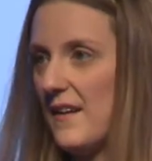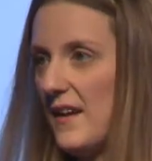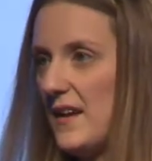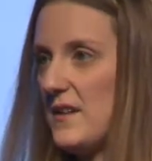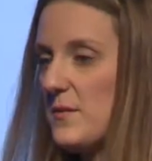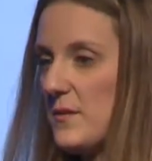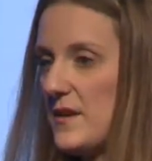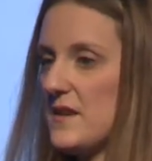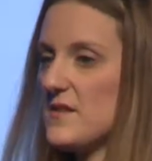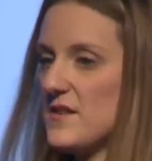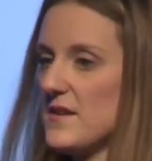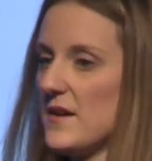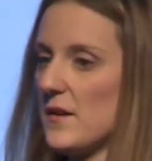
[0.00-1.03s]
into an
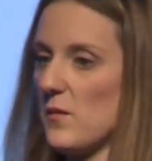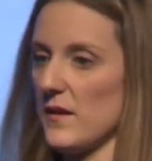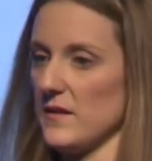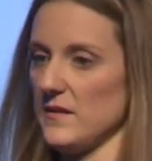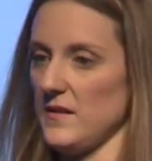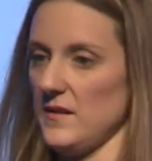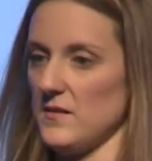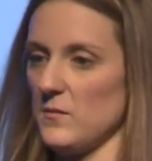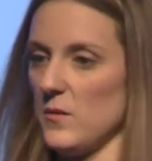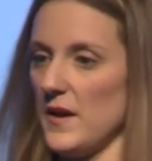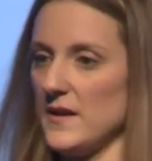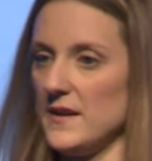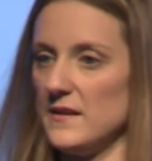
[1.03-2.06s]
engineering organization
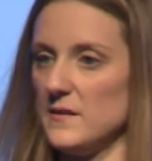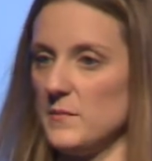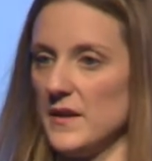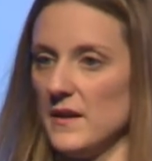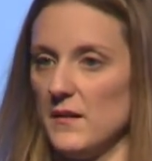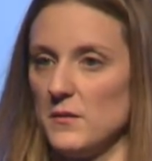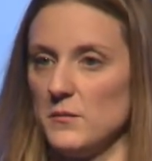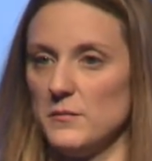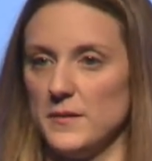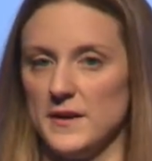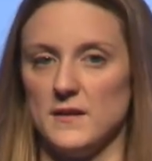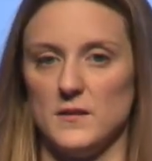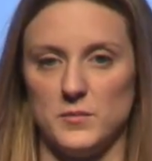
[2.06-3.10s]
where I needed to be a
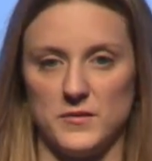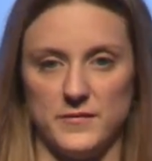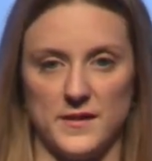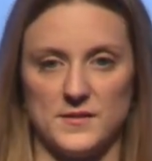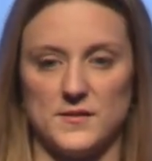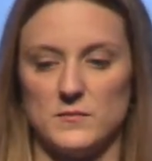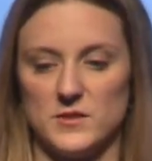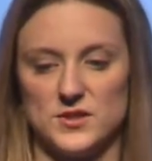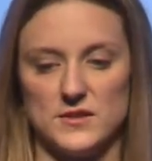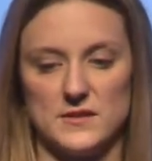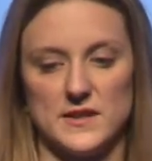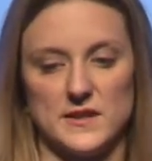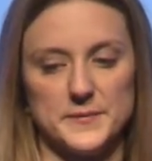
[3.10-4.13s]
real professional
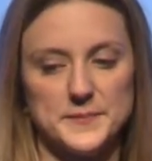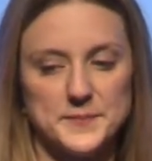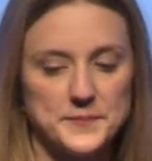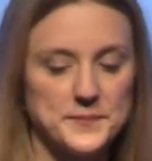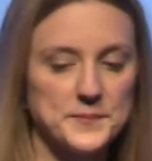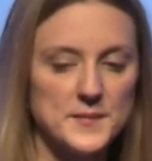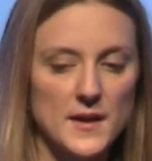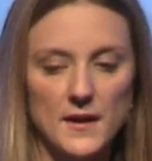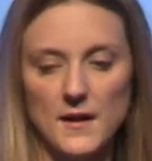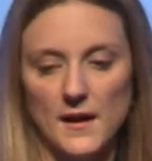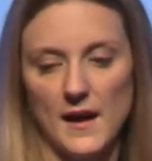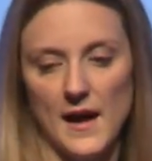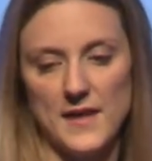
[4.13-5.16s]
mature leader.
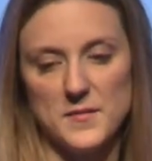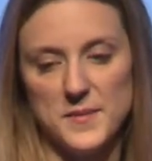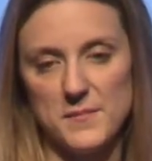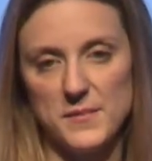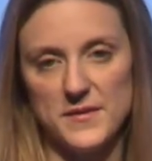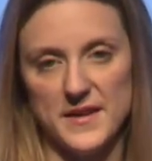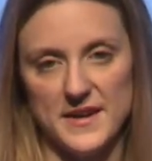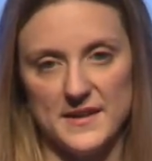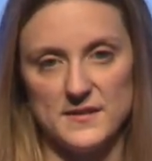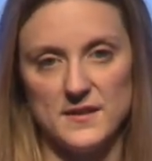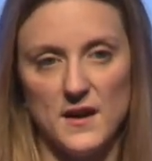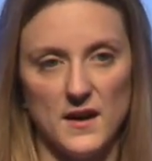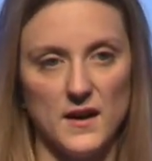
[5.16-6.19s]
And the people that I
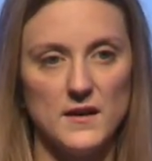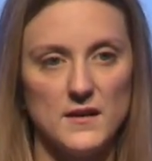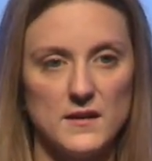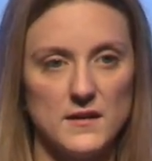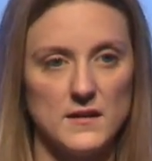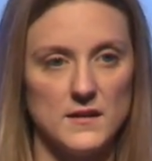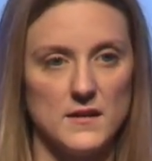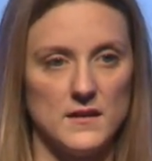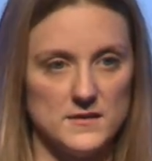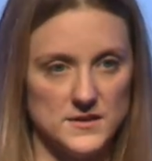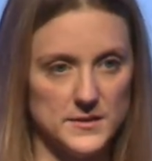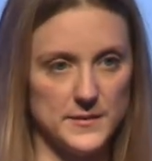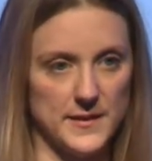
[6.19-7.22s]
saw
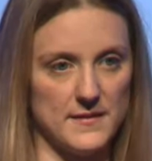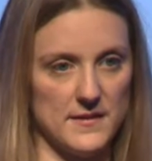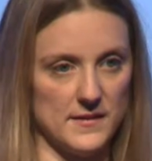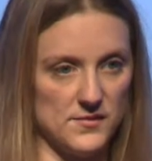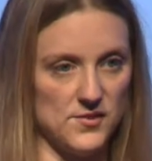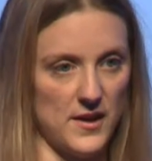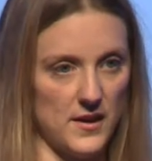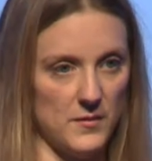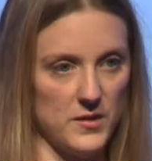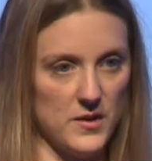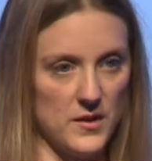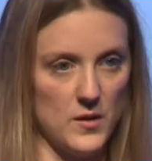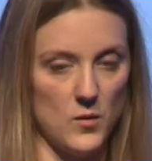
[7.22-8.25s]
doing this job
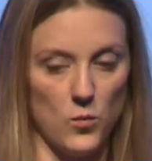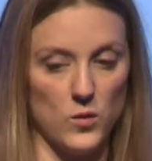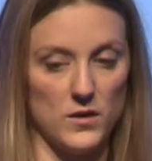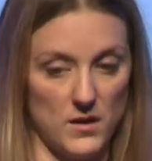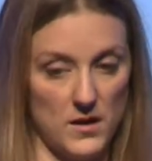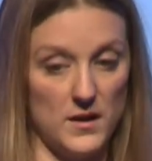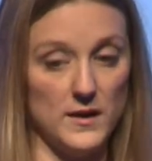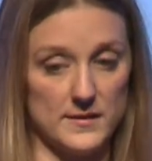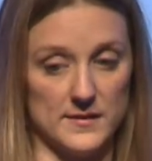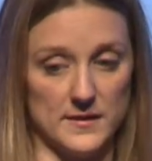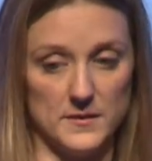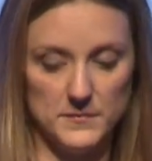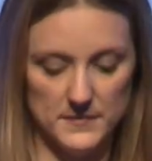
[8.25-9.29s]
were
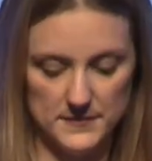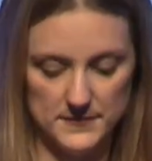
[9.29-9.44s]
awesome,